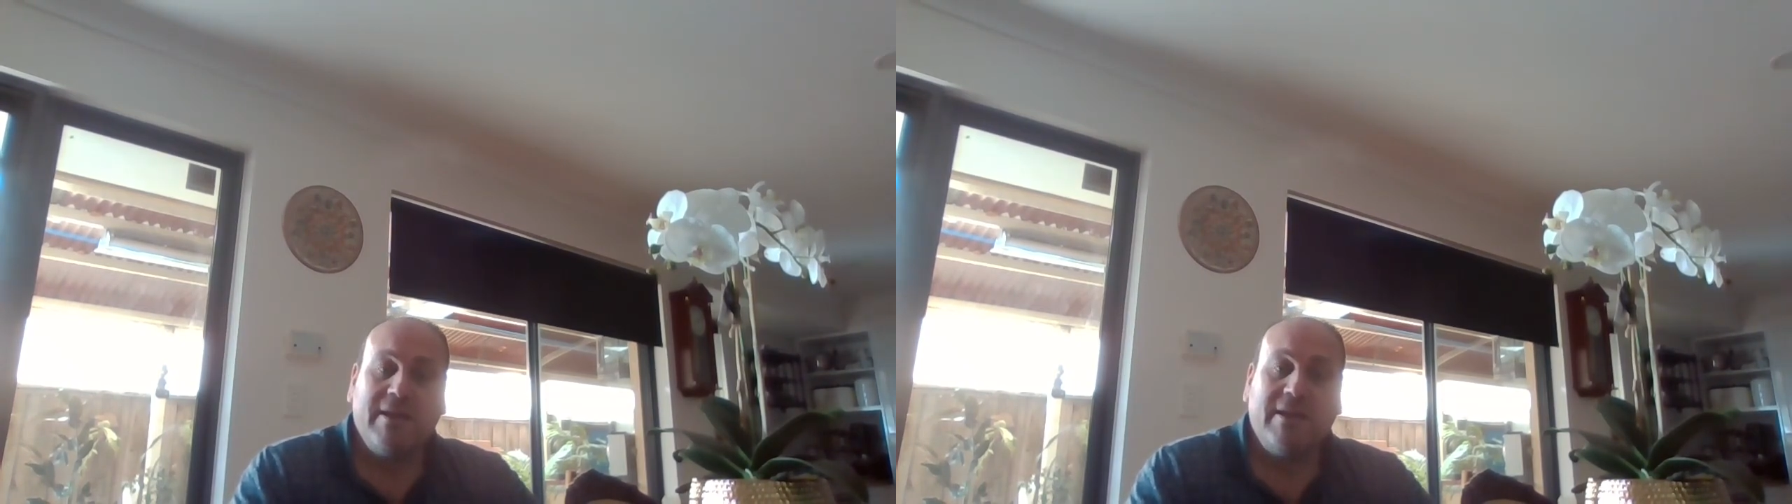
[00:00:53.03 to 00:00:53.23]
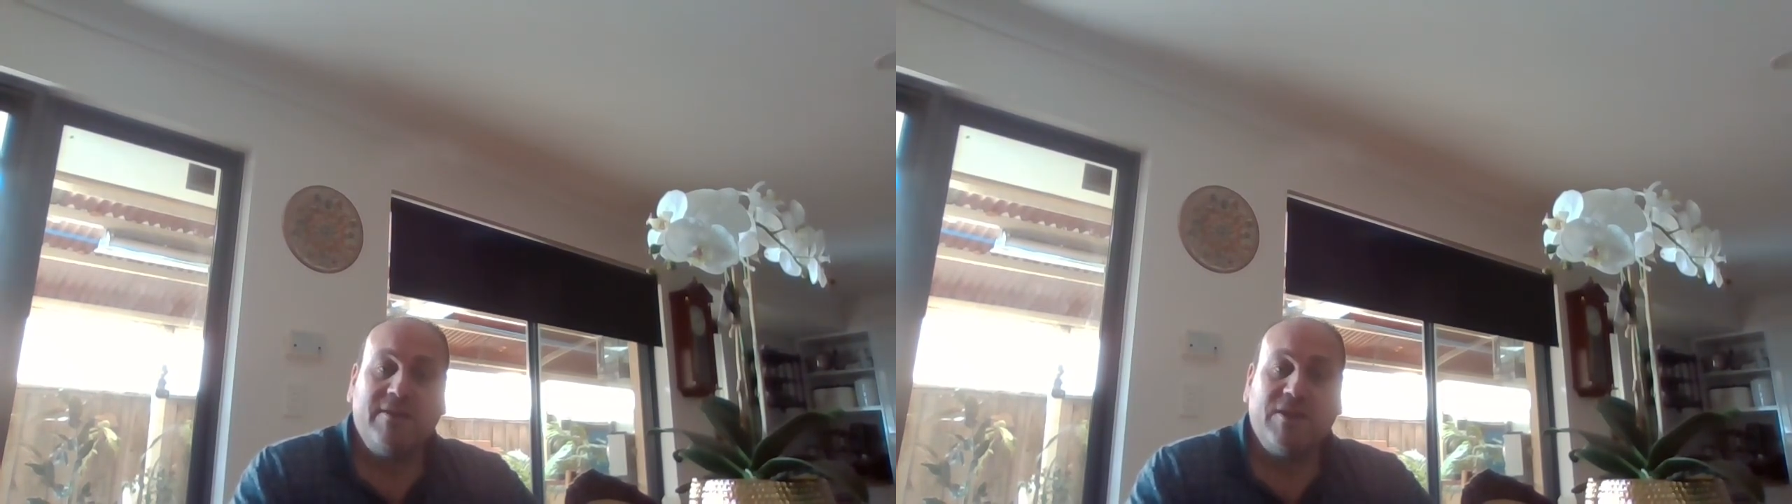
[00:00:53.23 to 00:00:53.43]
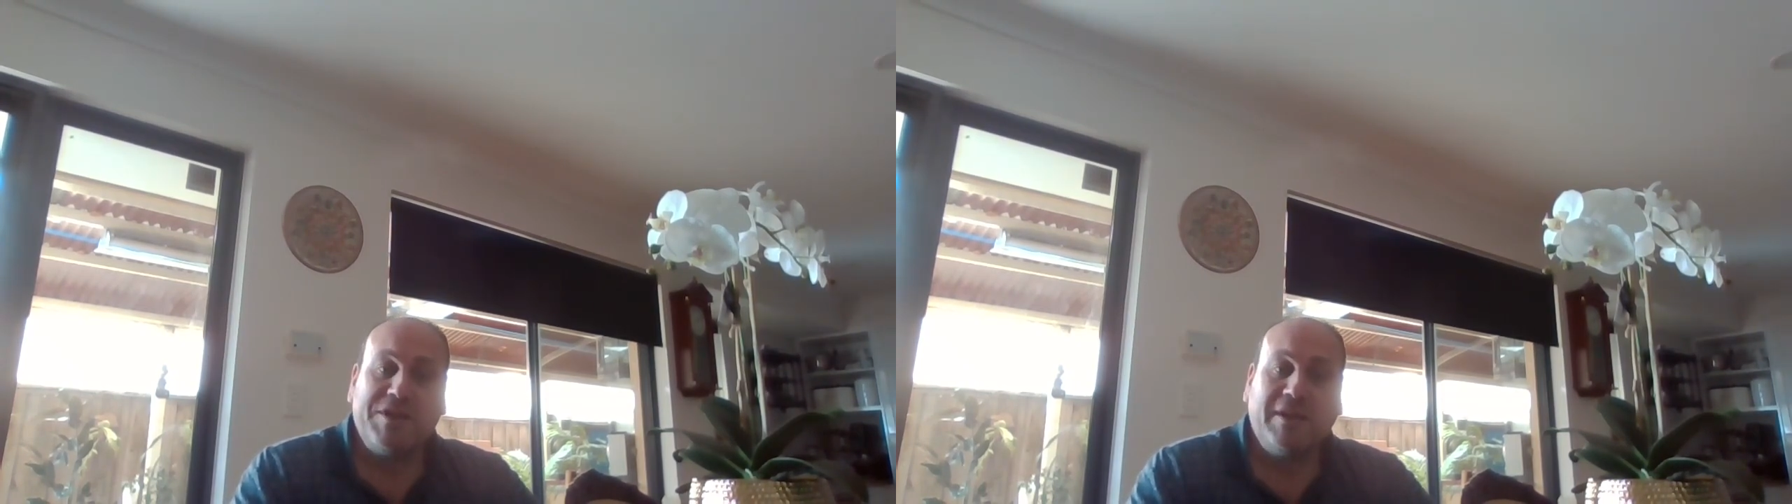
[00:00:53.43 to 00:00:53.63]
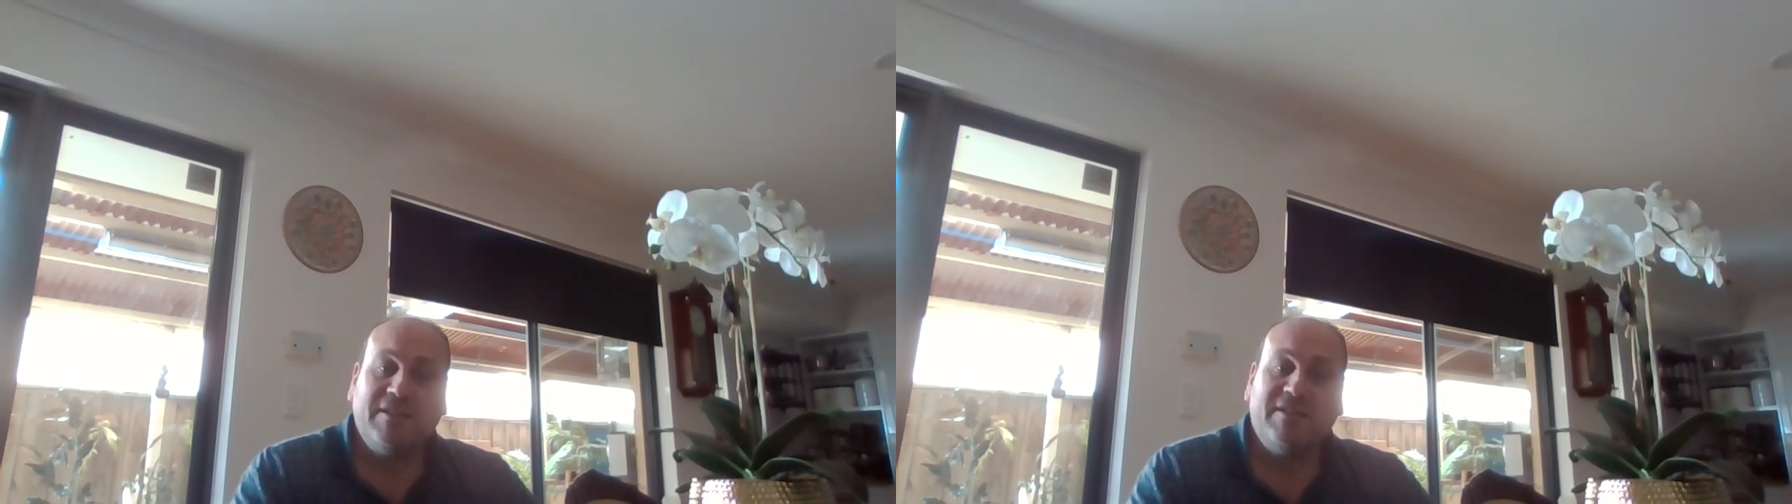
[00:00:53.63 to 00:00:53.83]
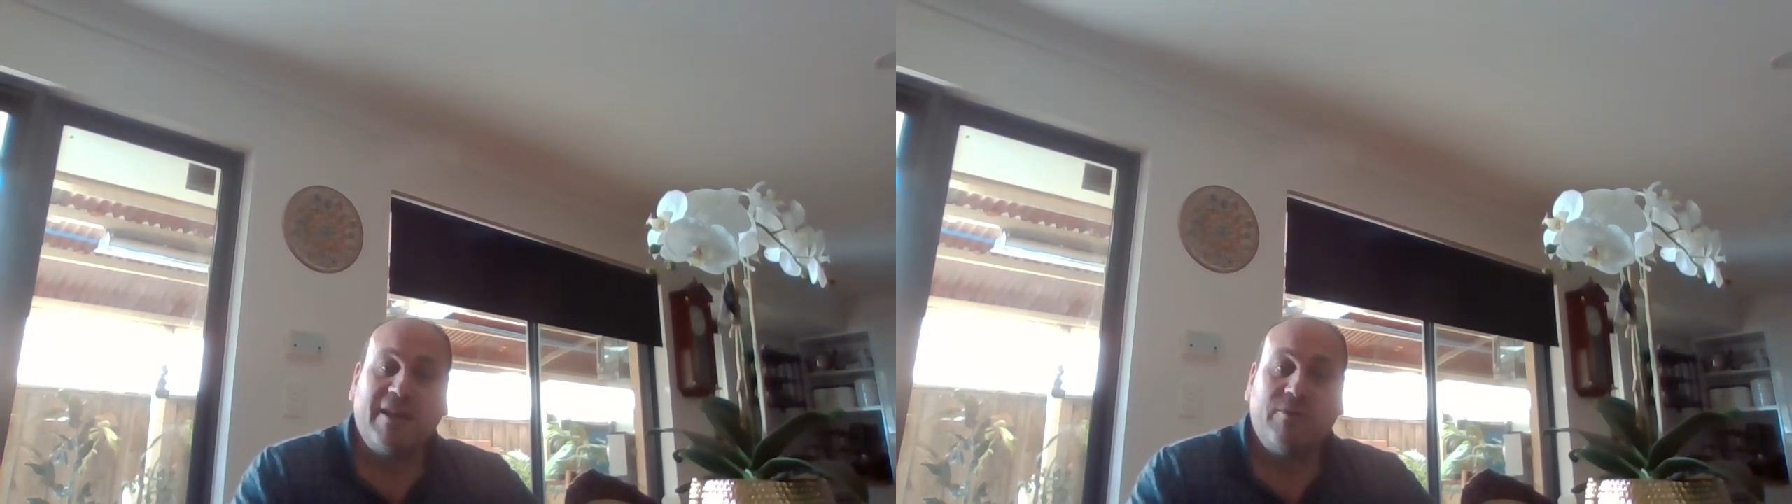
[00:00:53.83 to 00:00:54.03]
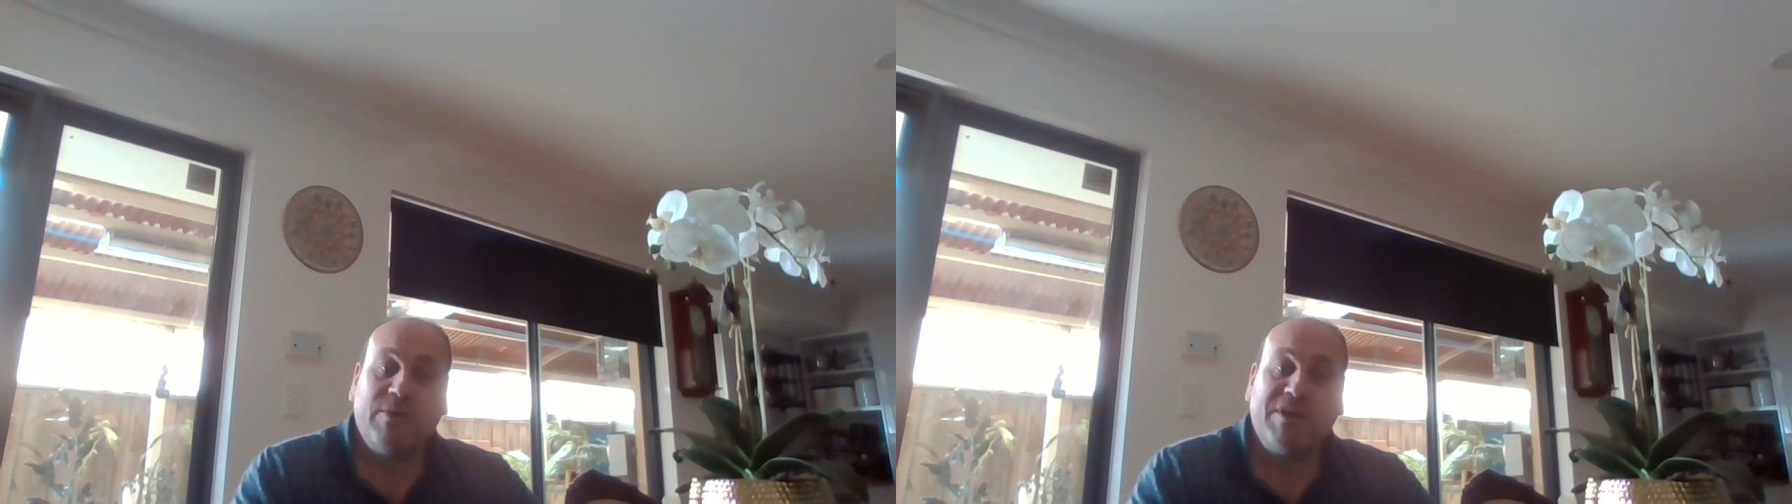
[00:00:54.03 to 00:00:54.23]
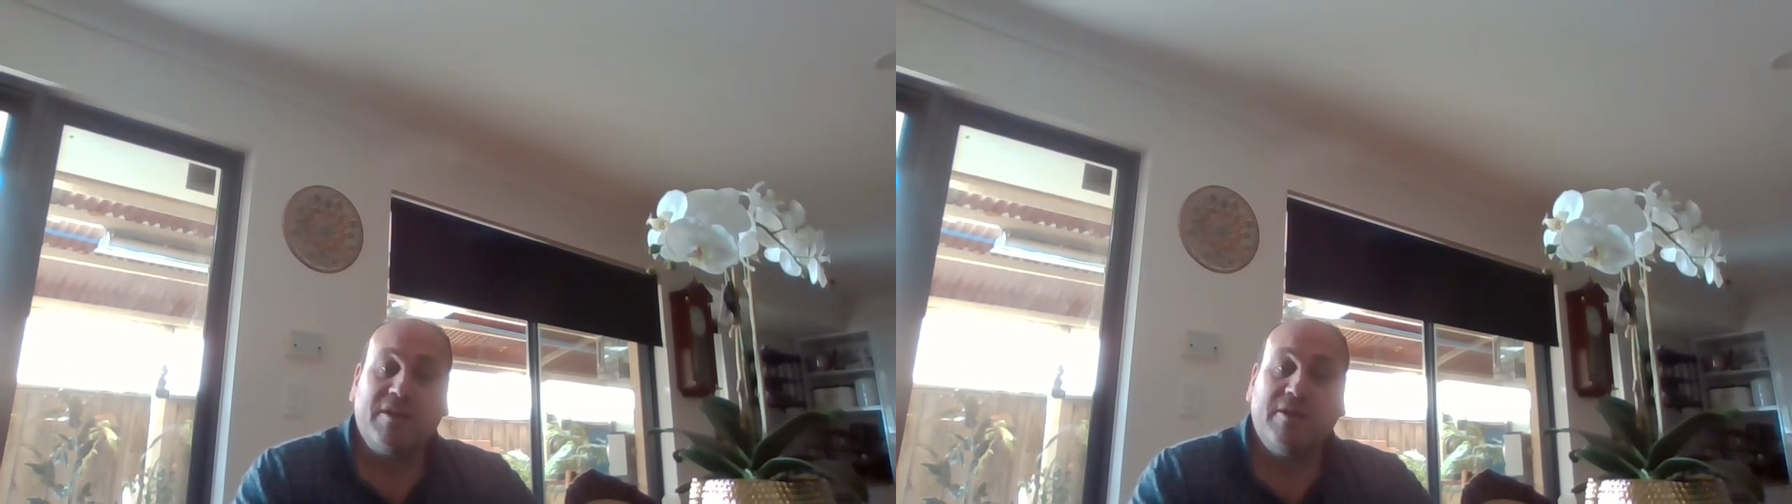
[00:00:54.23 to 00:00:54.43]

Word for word: in the sense that it was a